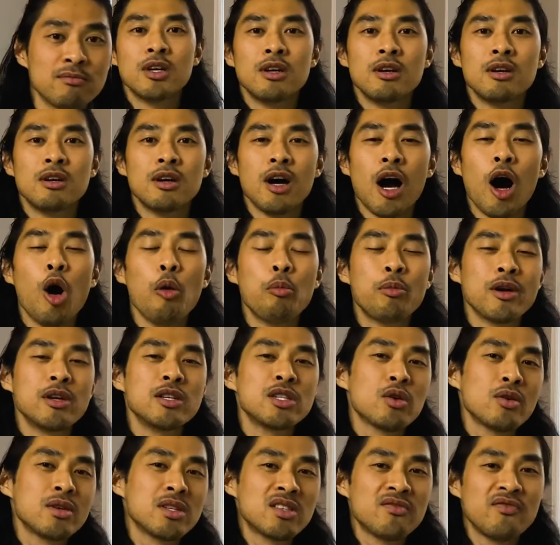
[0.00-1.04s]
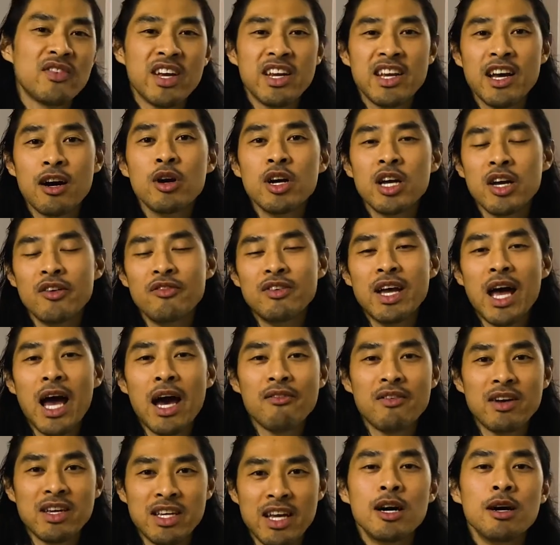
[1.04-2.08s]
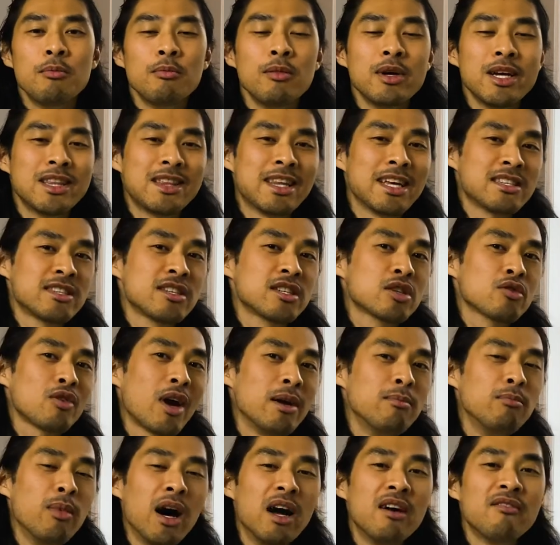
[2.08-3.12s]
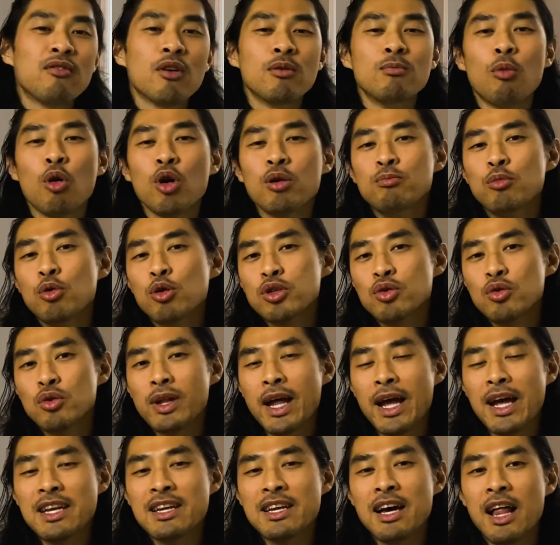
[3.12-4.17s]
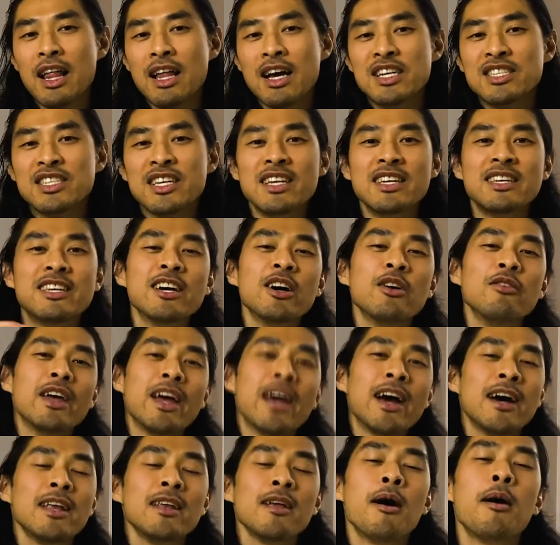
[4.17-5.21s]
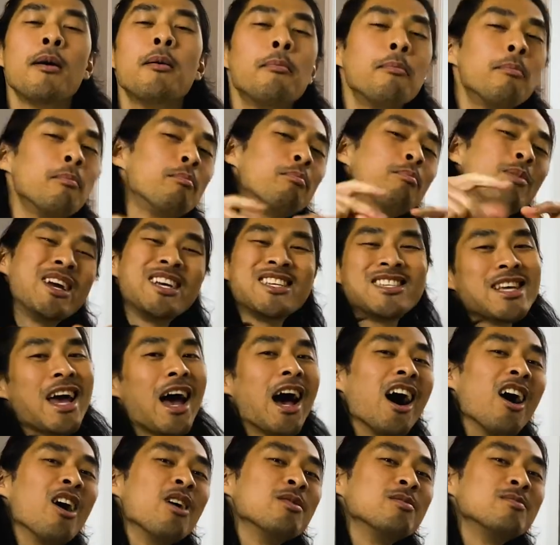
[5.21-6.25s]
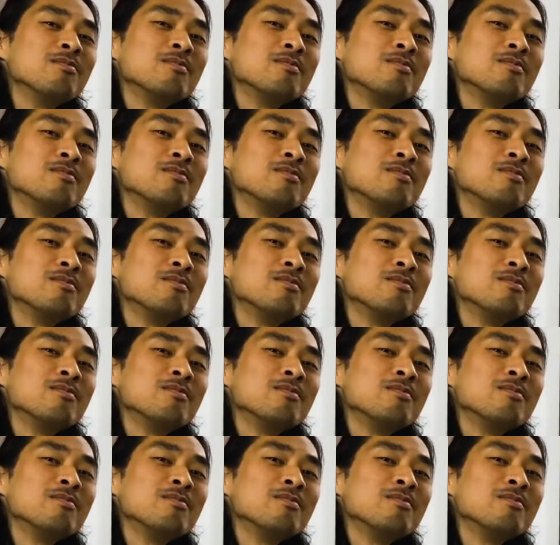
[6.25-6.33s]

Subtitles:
I hope you enjoyed this video. If you haven't yet, hit that subscribe button for more booze-related knowledge. Until then, peace out.